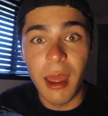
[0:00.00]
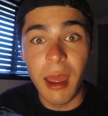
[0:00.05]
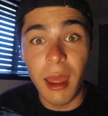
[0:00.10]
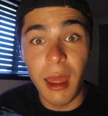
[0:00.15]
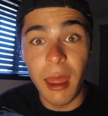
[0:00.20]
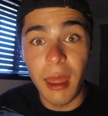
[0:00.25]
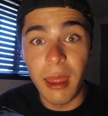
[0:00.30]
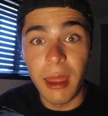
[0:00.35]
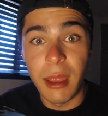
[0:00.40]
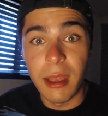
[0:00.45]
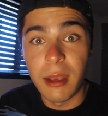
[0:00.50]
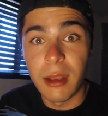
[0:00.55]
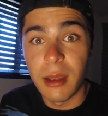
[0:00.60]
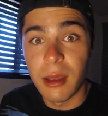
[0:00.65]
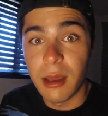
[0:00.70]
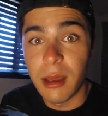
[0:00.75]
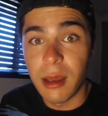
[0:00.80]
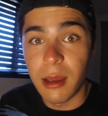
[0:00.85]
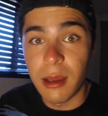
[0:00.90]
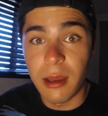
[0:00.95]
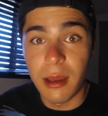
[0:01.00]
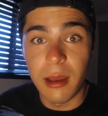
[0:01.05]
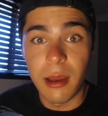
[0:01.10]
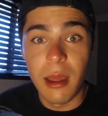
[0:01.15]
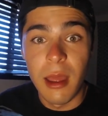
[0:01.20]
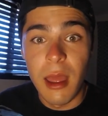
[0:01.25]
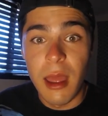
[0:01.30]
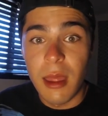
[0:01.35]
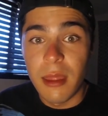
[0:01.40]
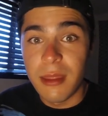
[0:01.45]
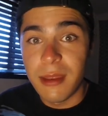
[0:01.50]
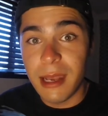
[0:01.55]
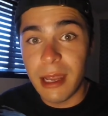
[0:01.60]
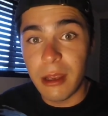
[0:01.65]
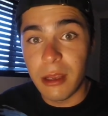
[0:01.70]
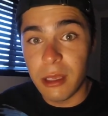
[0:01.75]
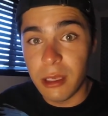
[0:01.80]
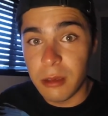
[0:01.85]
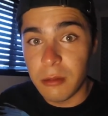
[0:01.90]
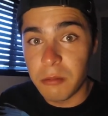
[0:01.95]
and then
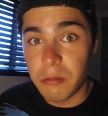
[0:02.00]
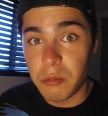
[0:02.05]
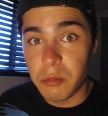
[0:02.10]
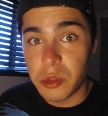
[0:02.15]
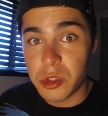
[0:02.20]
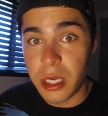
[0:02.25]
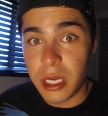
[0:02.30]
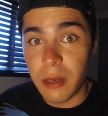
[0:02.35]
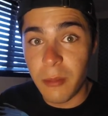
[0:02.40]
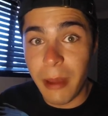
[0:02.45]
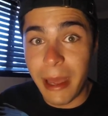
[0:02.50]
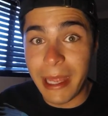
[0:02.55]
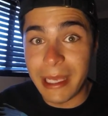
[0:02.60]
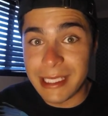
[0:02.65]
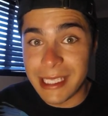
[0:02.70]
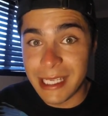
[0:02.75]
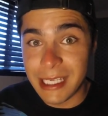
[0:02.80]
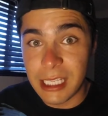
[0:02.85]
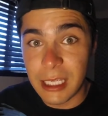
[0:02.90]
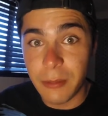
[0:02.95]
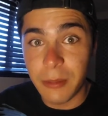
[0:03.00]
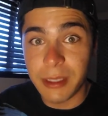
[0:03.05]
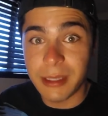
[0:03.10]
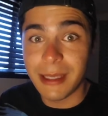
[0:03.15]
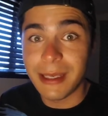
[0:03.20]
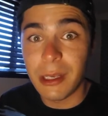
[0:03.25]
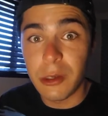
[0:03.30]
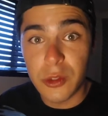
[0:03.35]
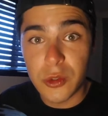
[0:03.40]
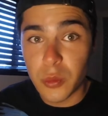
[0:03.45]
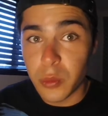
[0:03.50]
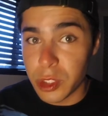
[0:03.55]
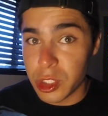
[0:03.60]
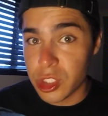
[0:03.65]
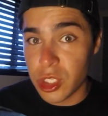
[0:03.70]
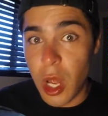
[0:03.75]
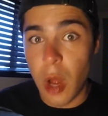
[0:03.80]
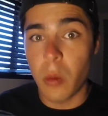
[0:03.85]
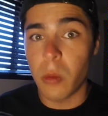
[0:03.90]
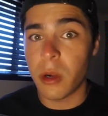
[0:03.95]
I tried to buy a ticket, but then it was
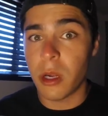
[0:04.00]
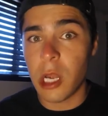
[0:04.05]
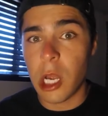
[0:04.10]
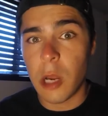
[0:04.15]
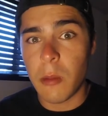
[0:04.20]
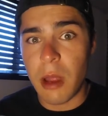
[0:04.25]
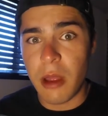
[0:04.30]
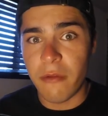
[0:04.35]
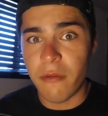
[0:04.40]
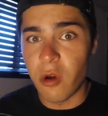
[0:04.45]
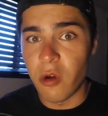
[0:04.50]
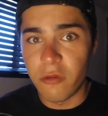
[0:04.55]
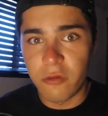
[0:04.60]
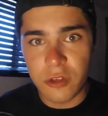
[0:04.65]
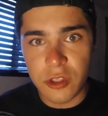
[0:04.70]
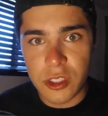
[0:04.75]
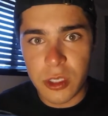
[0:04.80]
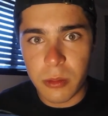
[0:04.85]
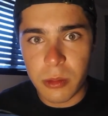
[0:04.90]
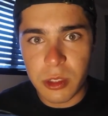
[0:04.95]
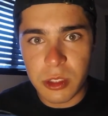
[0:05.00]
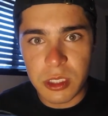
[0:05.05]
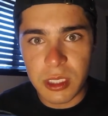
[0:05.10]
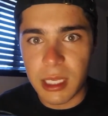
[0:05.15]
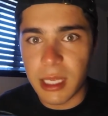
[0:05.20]
not working on my phone for some reason.